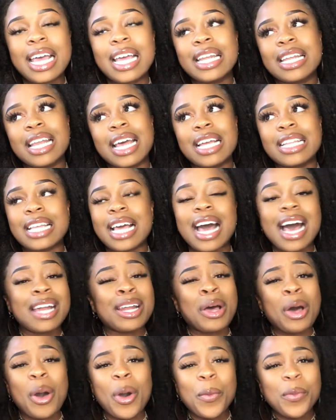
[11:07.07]
And like they had
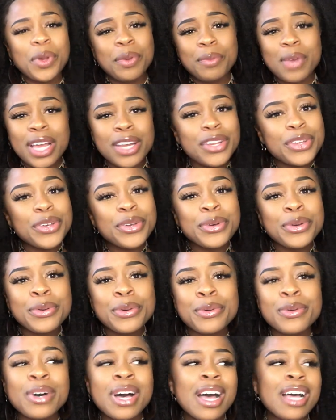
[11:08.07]
an open
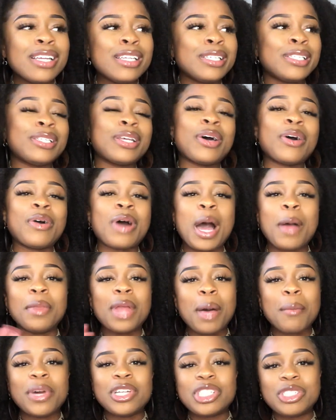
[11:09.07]
menu. So I'm
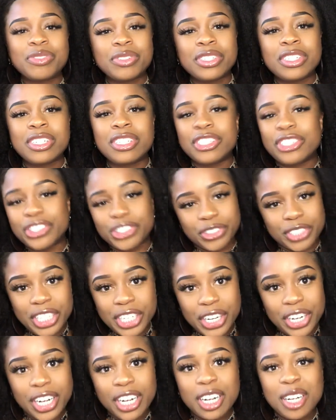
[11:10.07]
not much of a
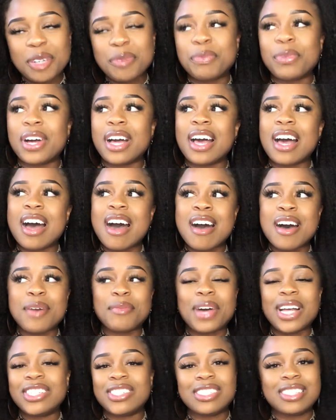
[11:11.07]
drinker, but
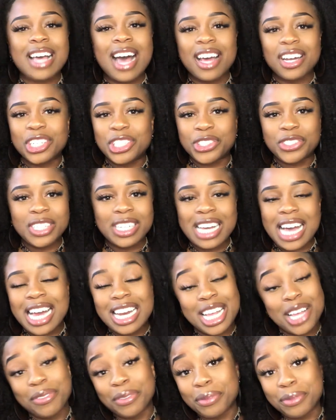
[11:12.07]
I just had a drink. I
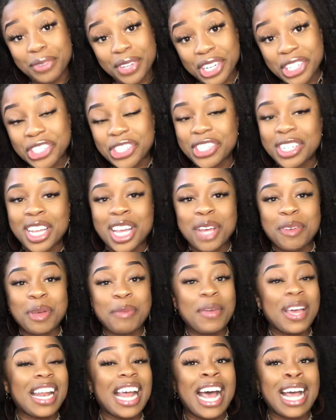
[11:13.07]
didn't even finish it. My
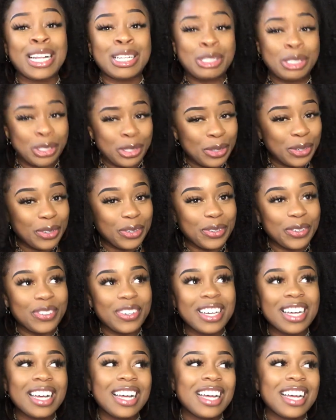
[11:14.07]
man had two.